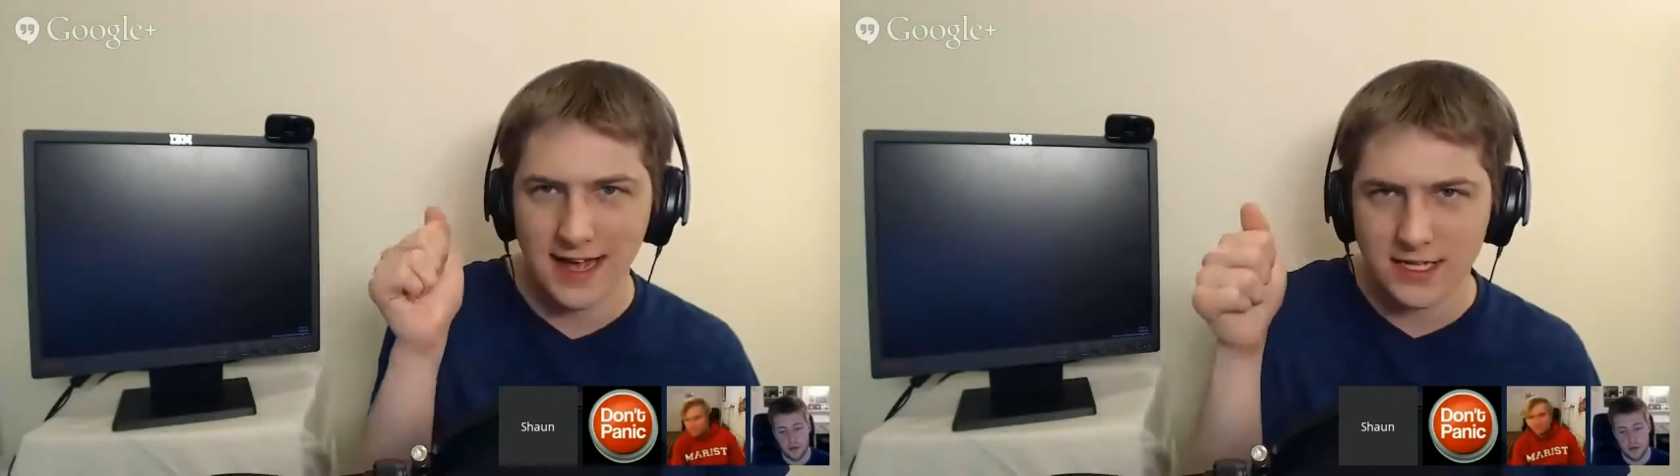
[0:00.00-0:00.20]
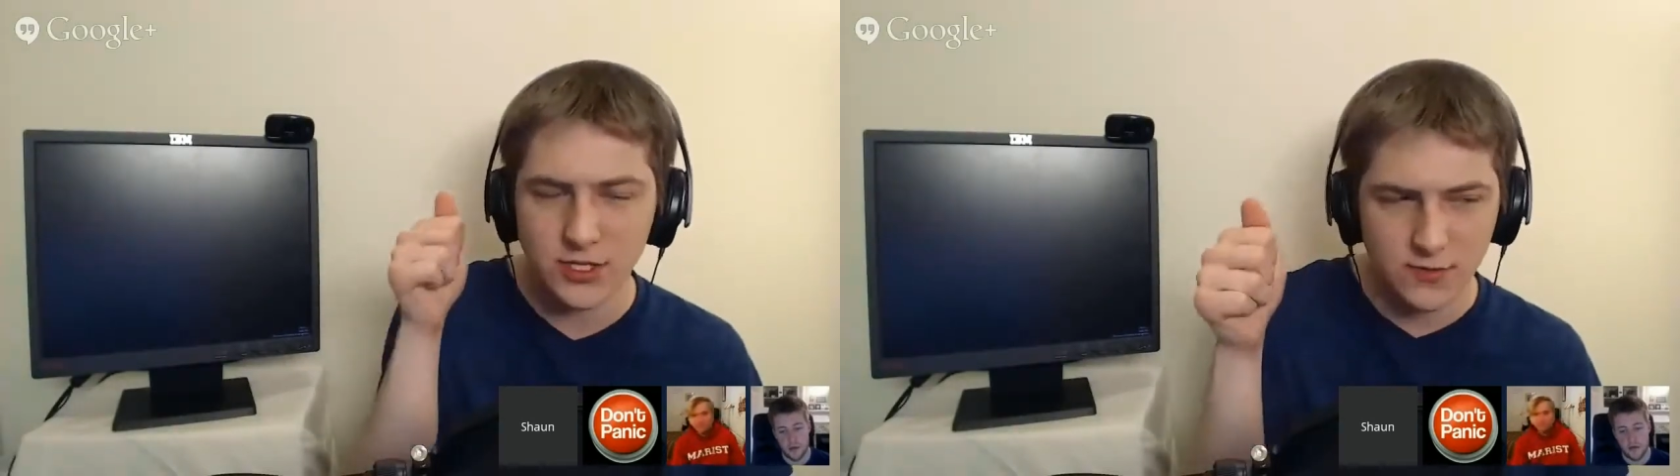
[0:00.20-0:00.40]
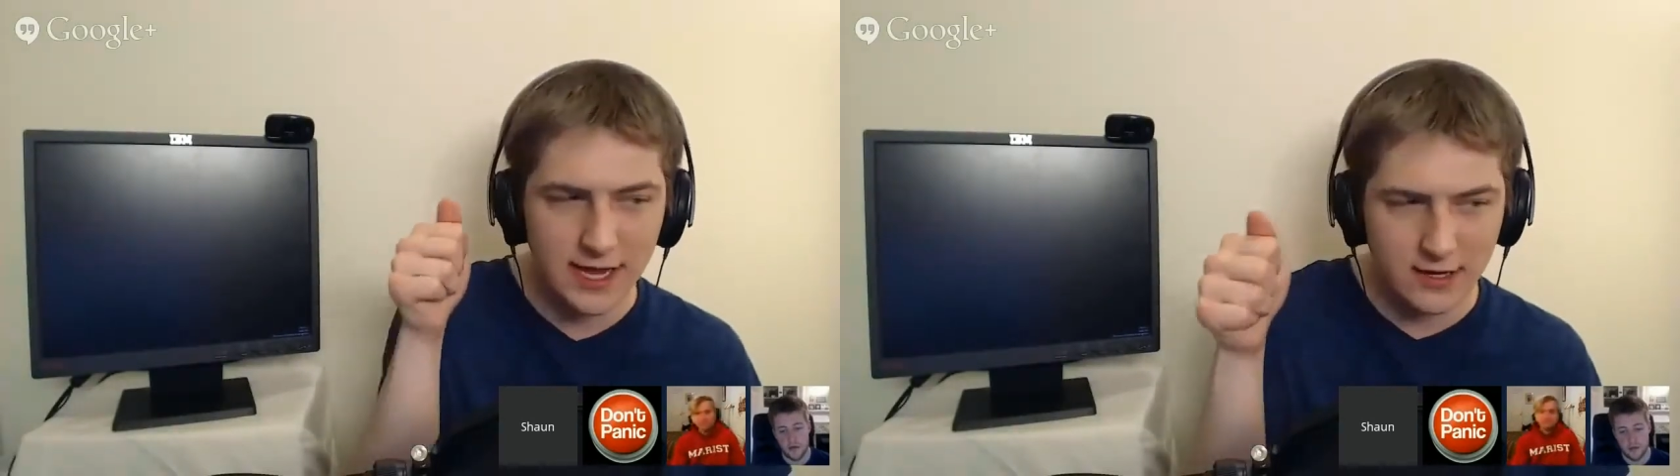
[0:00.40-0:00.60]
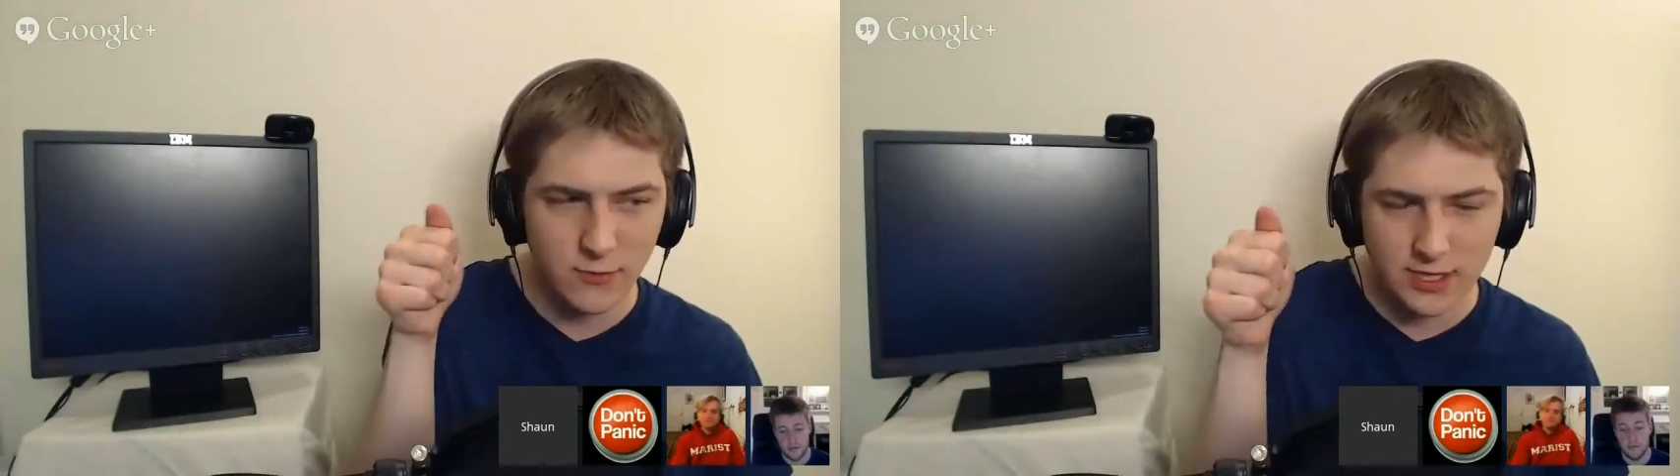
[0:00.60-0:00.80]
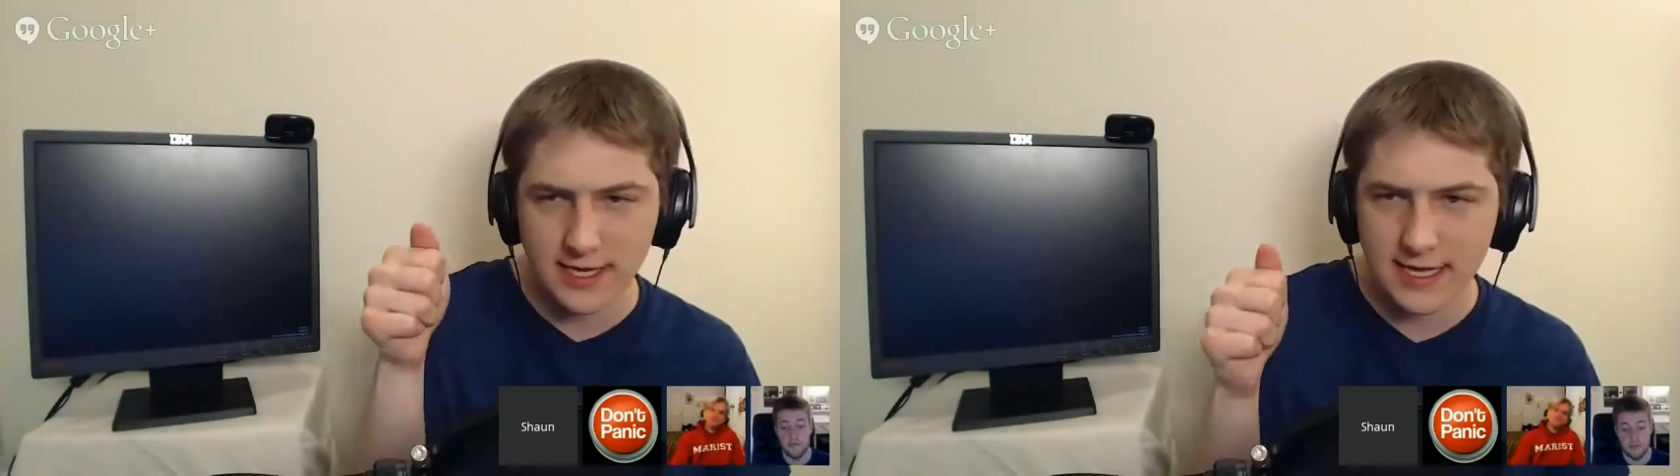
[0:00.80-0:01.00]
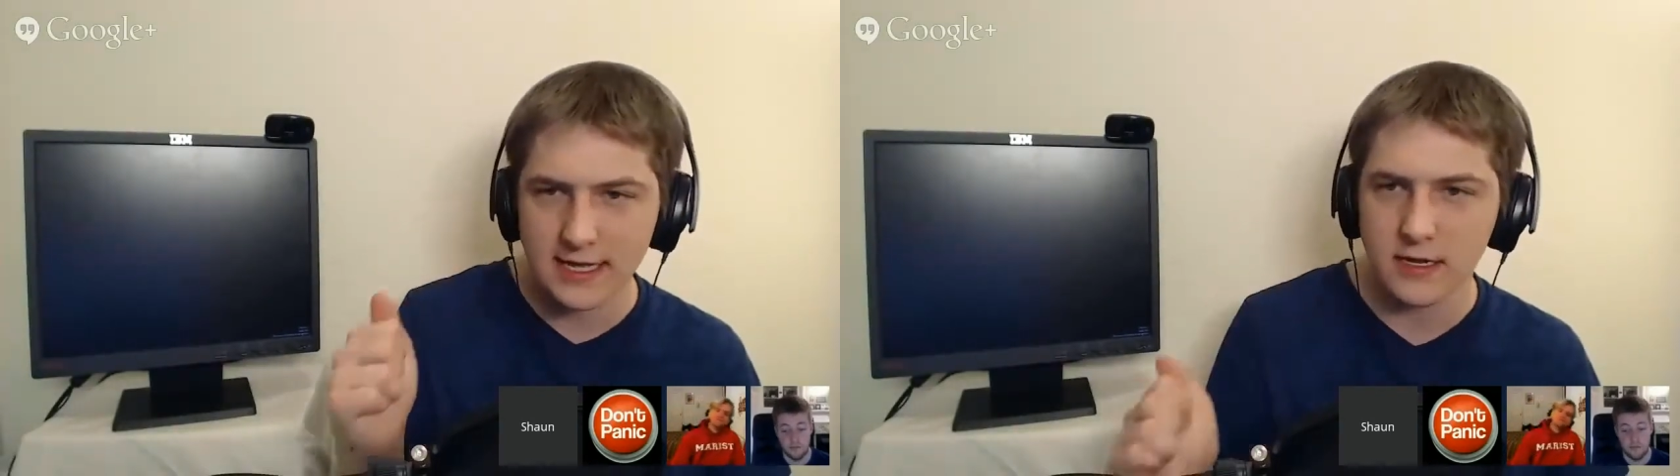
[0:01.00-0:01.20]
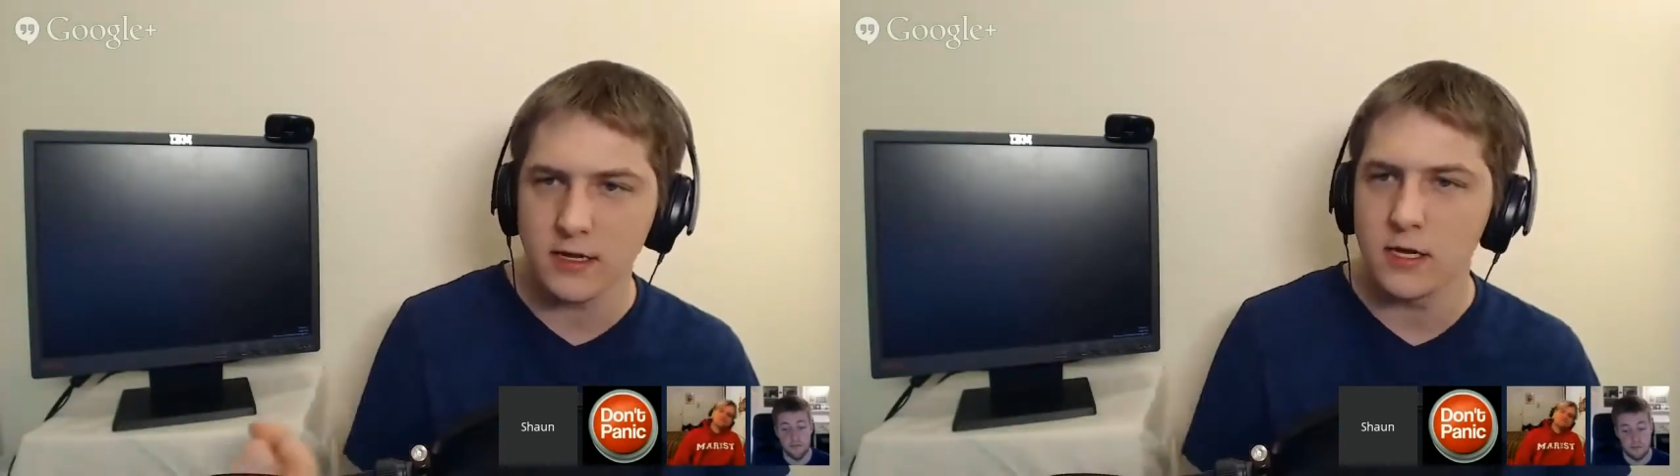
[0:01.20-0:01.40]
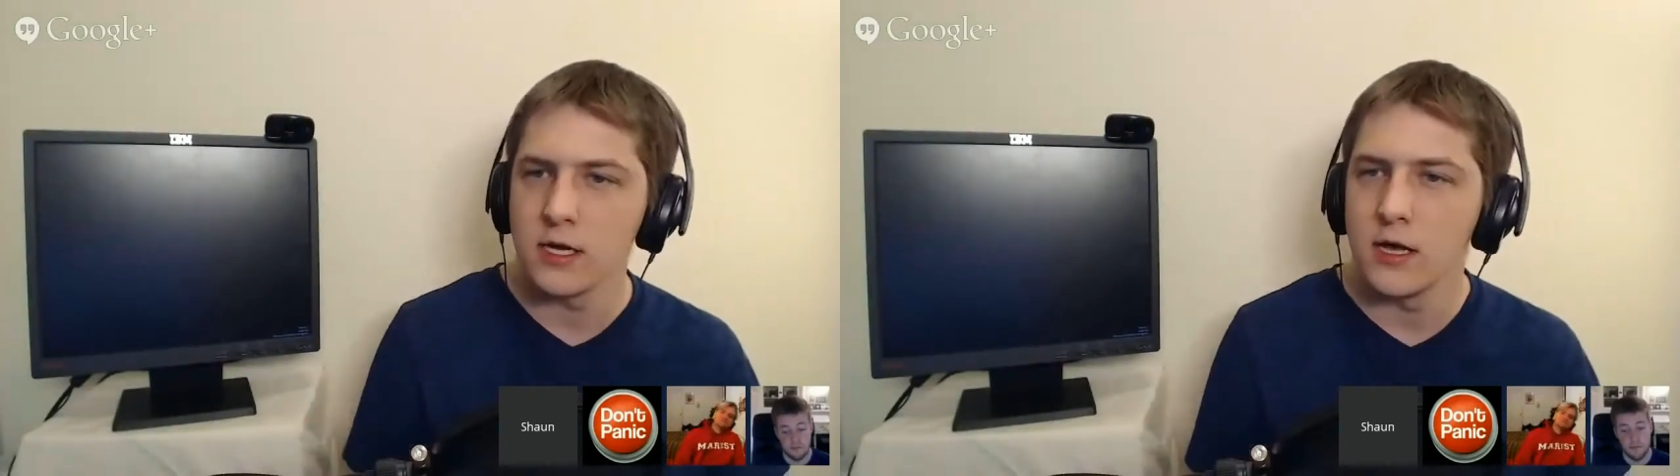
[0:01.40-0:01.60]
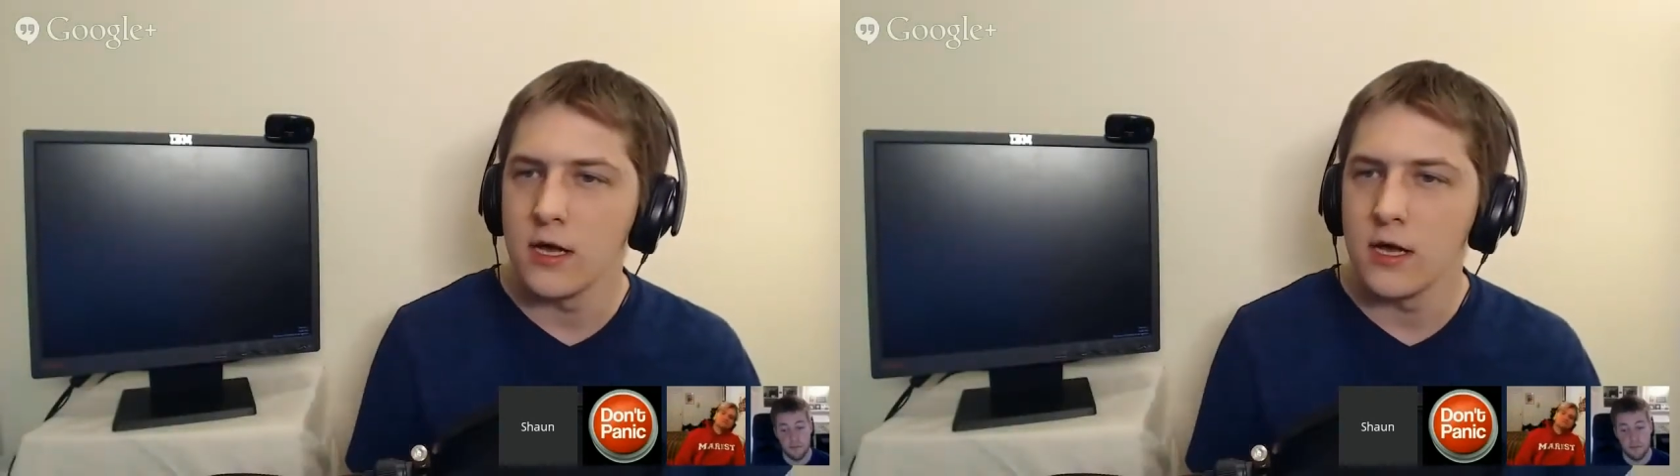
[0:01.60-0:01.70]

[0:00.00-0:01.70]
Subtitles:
icons you can't really hit.